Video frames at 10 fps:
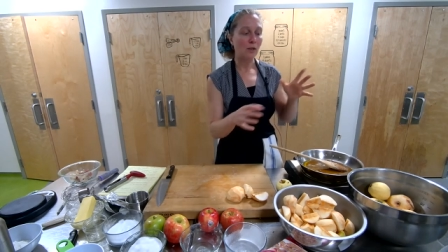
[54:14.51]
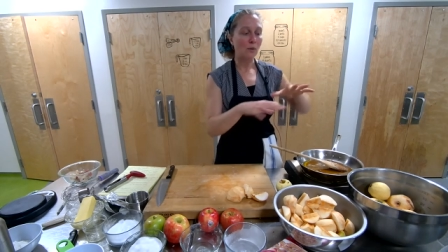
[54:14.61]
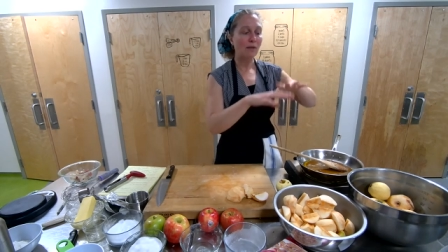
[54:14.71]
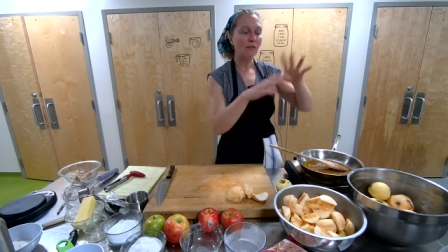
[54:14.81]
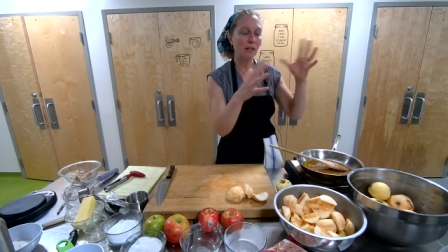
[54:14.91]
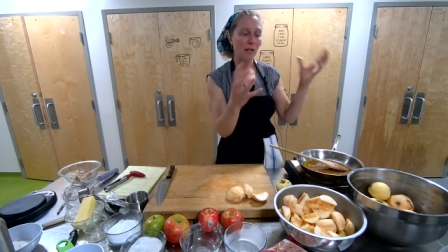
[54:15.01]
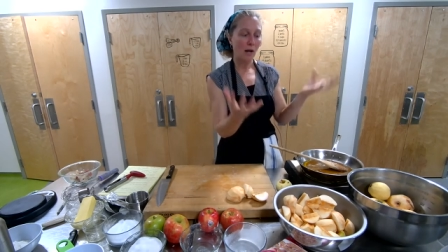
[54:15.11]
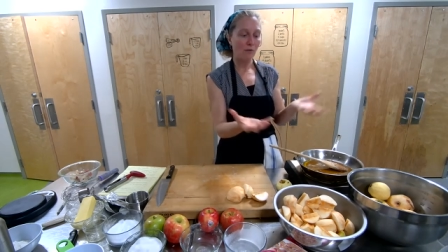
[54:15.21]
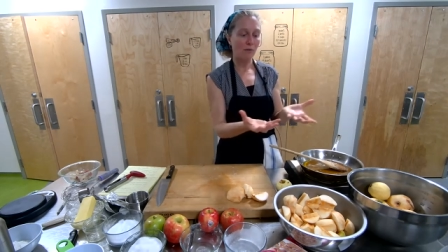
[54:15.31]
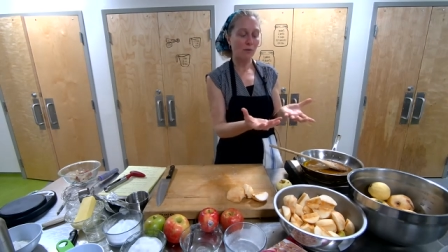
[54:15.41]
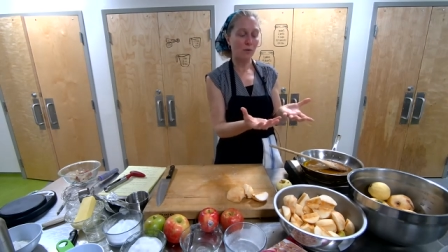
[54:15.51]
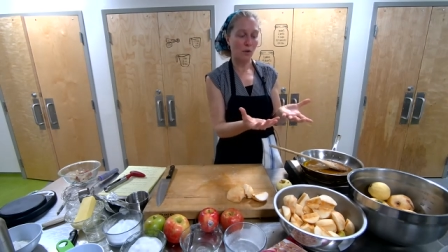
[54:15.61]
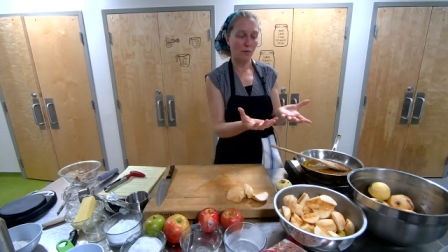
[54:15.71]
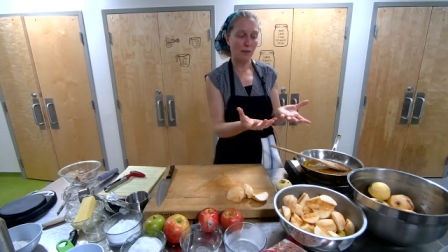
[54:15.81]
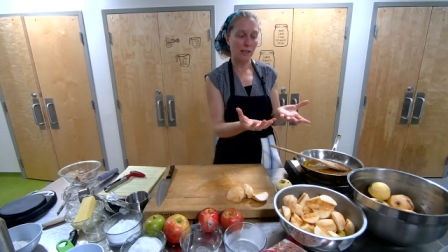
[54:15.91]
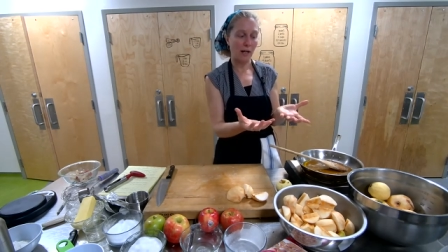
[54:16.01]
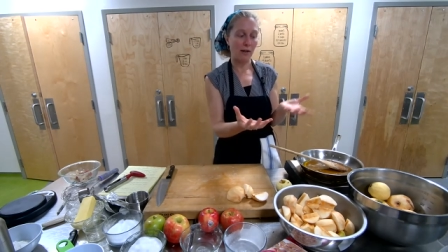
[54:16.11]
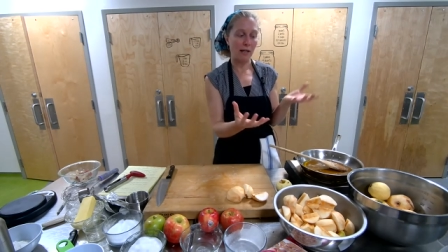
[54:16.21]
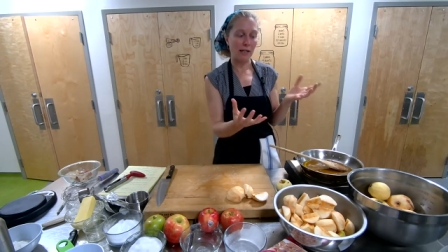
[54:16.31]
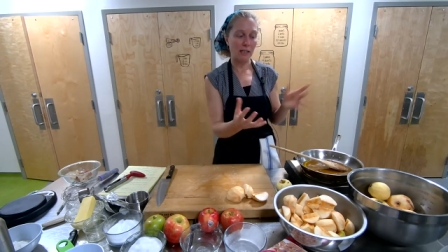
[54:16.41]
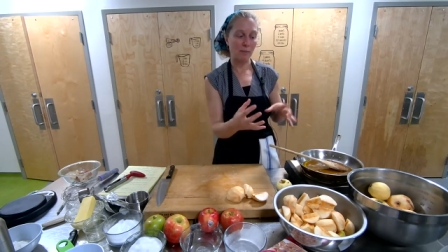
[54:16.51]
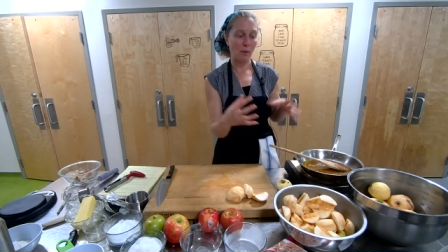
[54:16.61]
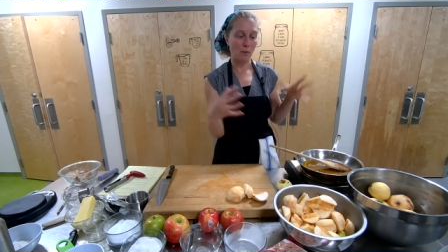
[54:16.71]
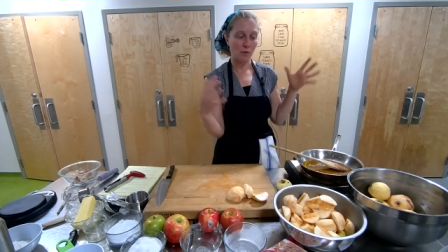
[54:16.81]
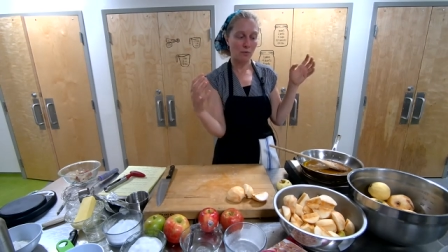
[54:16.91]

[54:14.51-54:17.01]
give it enough surface area exposed